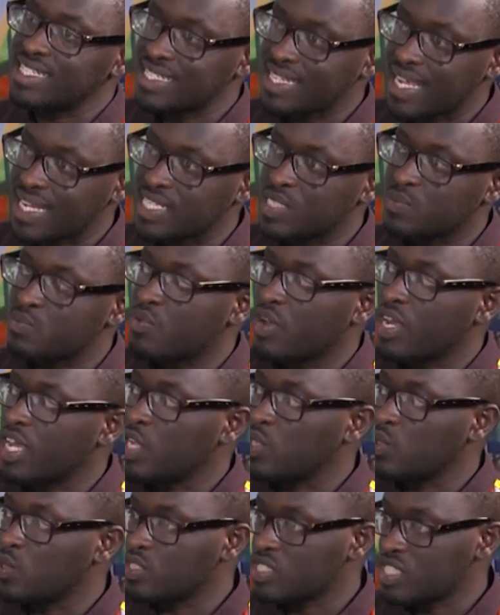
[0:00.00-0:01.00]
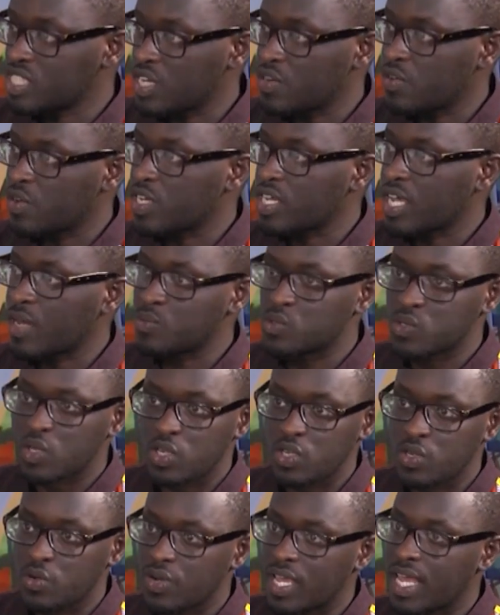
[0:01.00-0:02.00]
starts breaking those stereotypes
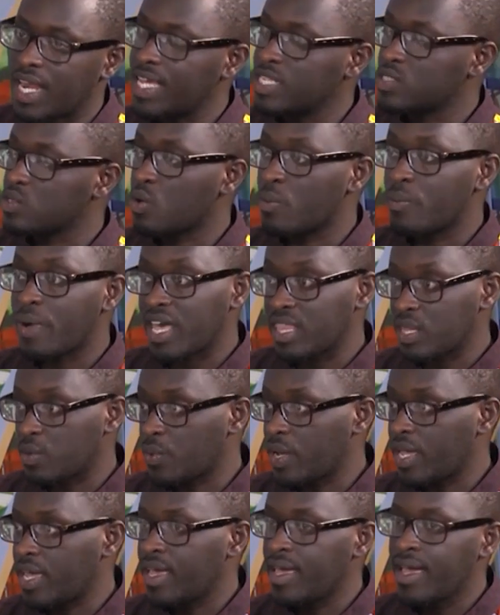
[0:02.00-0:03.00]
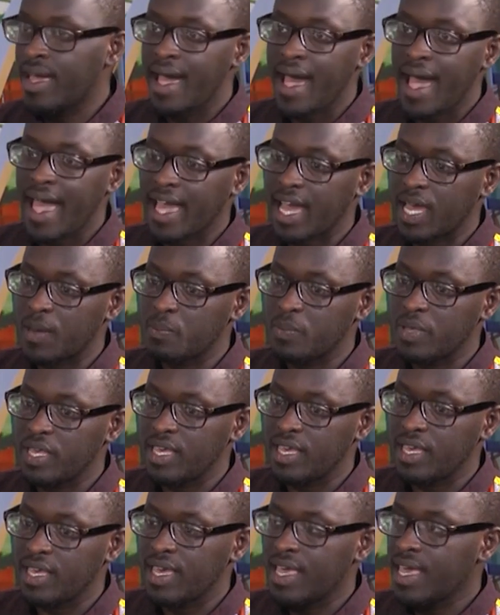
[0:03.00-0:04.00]
when you realize, oh, by the way, I can
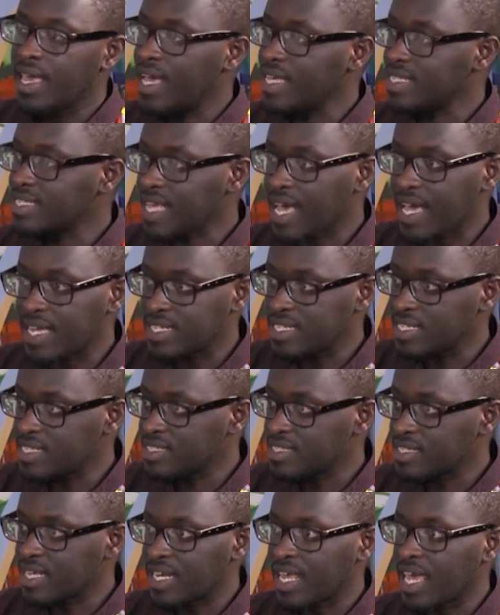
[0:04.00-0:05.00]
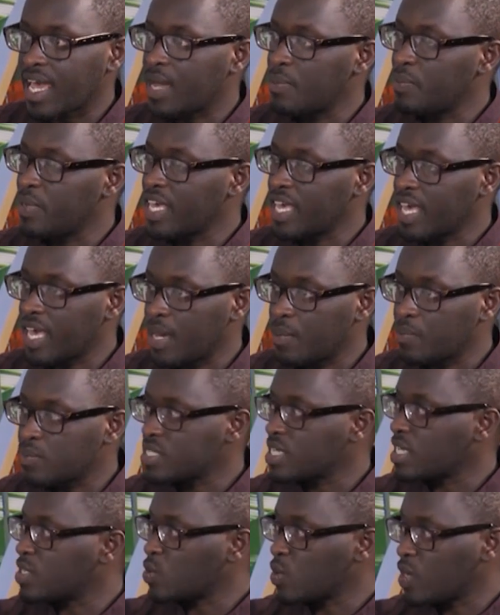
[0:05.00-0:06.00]
be a scientist and I can be
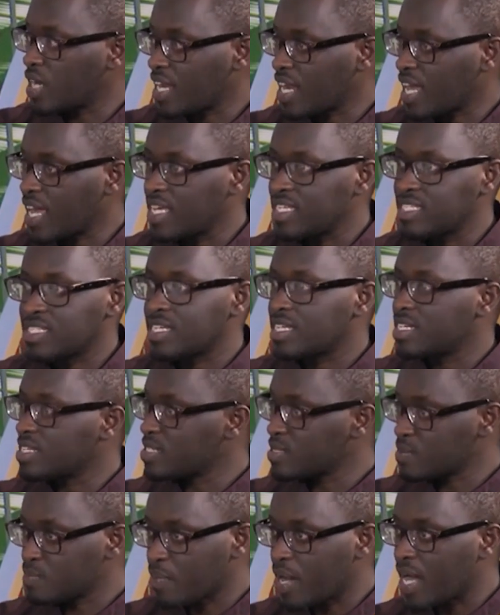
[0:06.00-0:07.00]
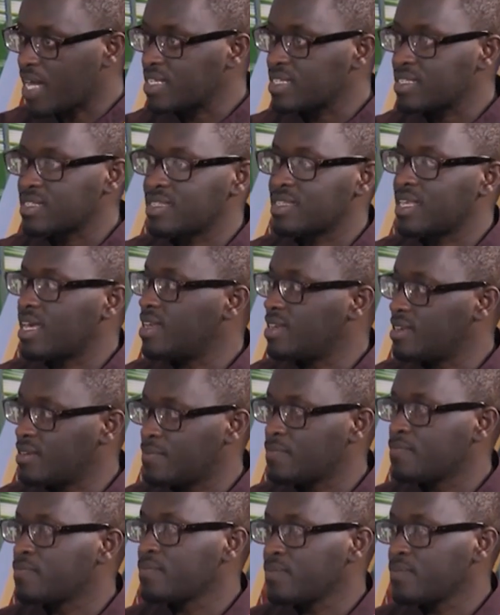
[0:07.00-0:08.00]
kempt and organized and smart. Then